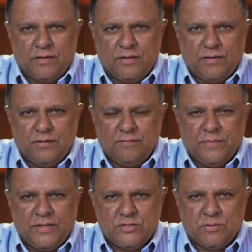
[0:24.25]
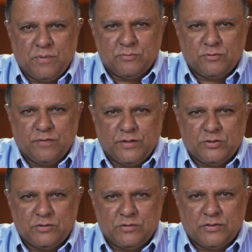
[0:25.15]
I have made some
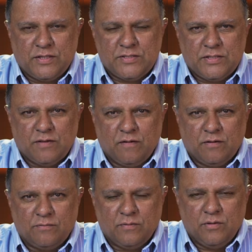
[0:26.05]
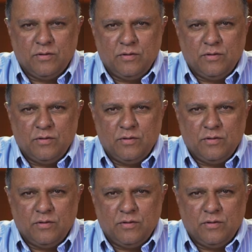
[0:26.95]
observations. I see a lot of